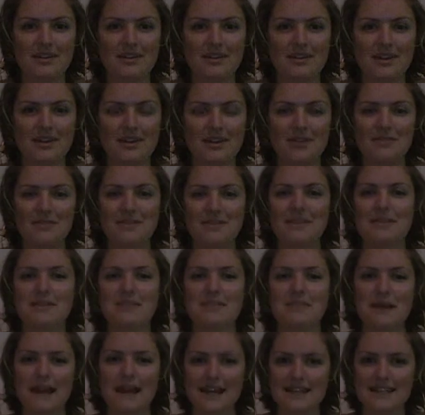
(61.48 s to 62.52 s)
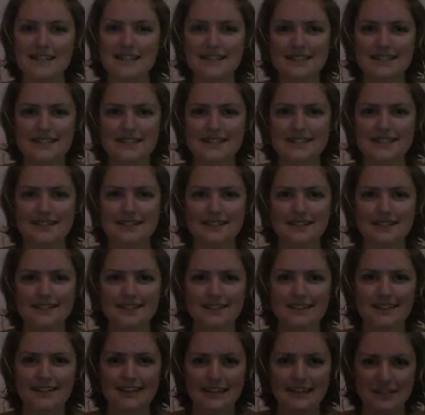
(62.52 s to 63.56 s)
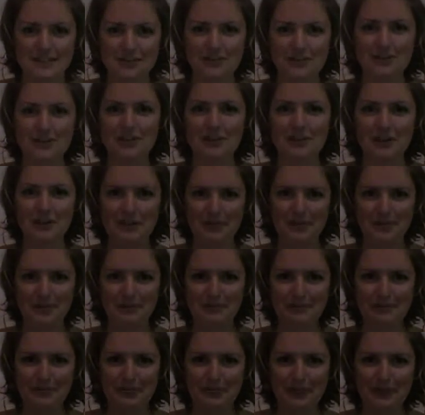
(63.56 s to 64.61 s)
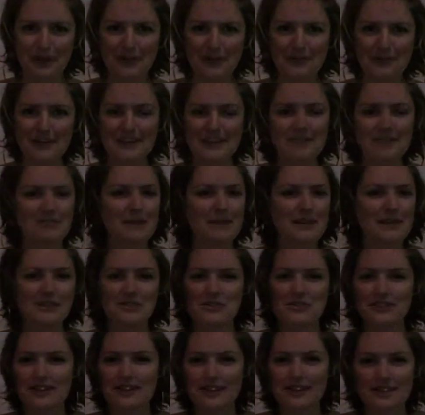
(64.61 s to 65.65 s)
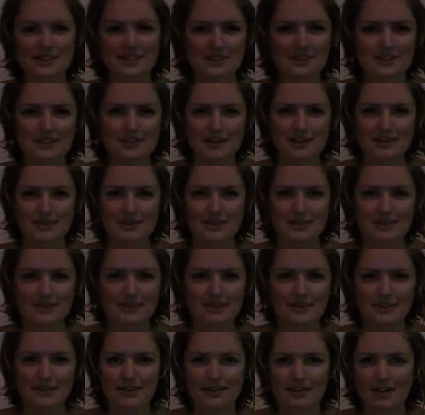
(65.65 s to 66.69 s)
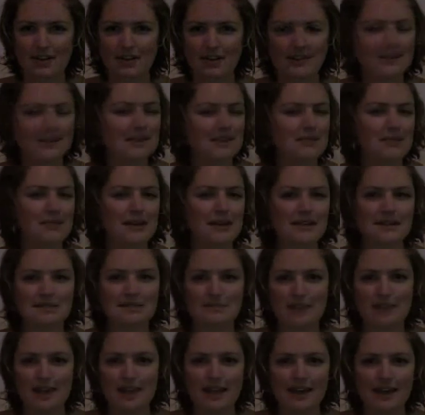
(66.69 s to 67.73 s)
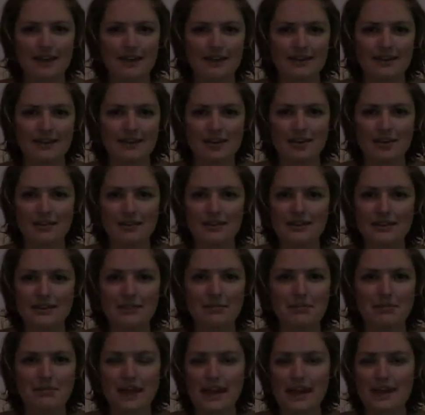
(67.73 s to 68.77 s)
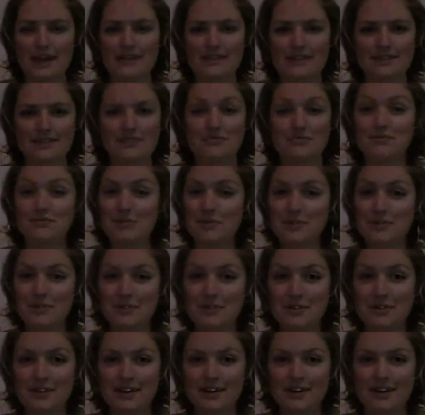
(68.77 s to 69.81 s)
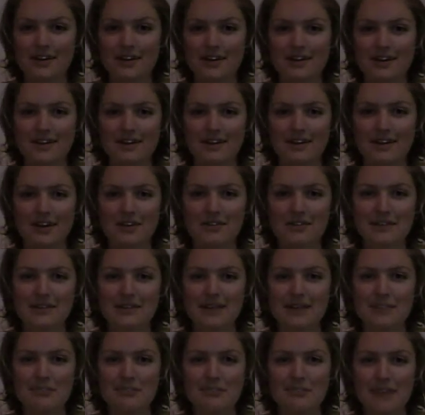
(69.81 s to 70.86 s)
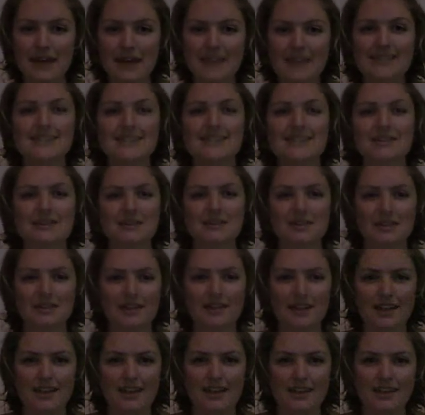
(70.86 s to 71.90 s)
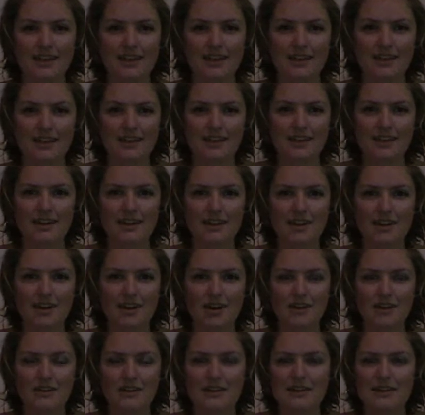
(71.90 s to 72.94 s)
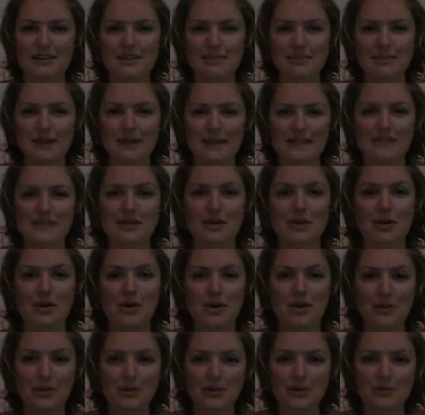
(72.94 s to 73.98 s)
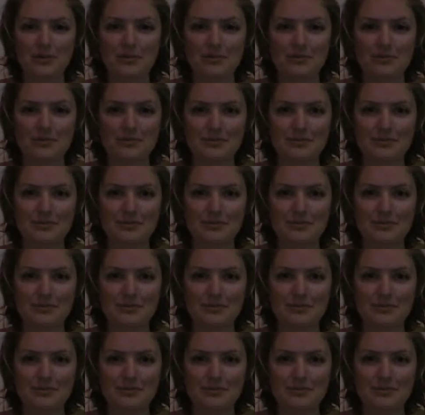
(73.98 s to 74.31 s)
that only the best is for you, only the best relationship, only the best men, only the best food, only the best clothing, only the best home.